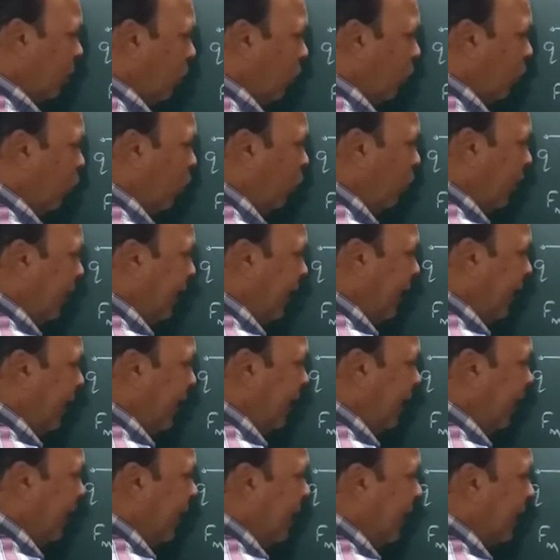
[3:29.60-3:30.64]

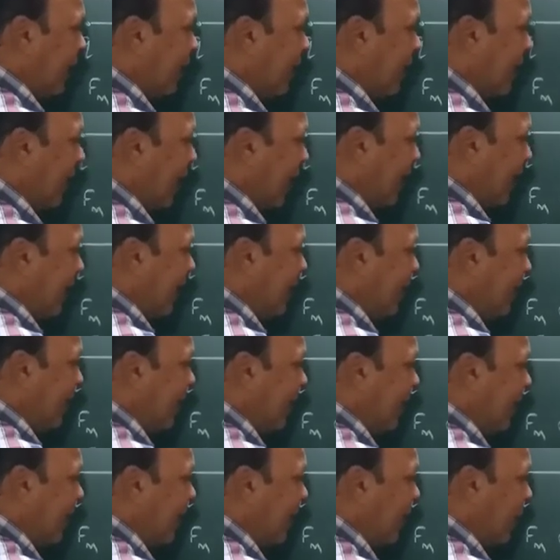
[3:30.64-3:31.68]
V sin
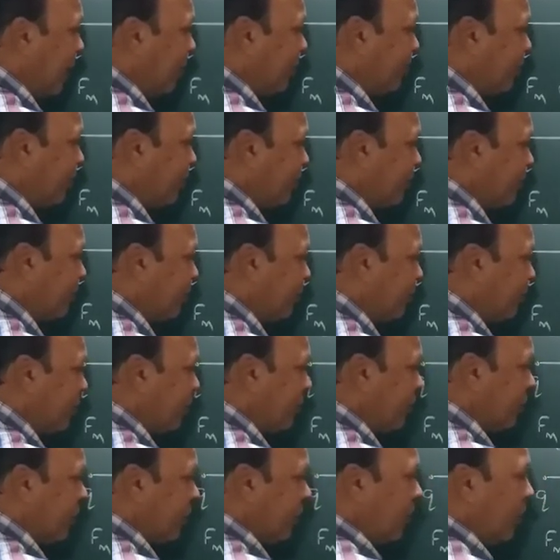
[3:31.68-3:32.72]
theta.
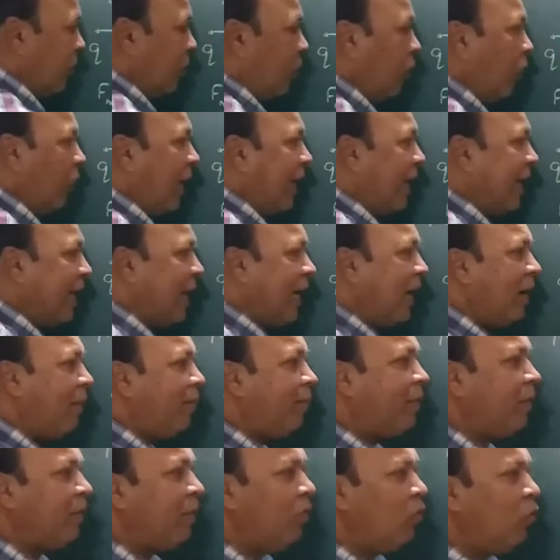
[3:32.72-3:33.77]
Why I
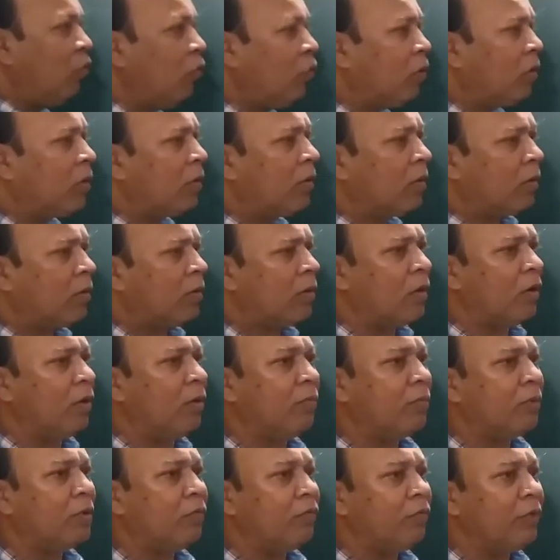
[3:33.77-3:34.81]
have used
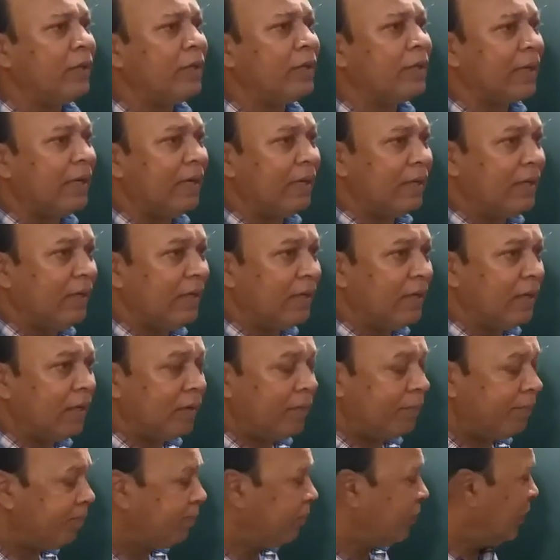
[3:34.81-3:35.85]
terms V sin theta?
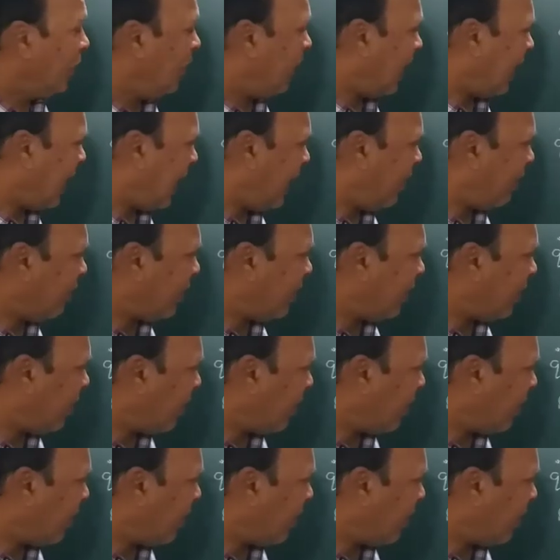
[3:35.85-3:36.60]
I have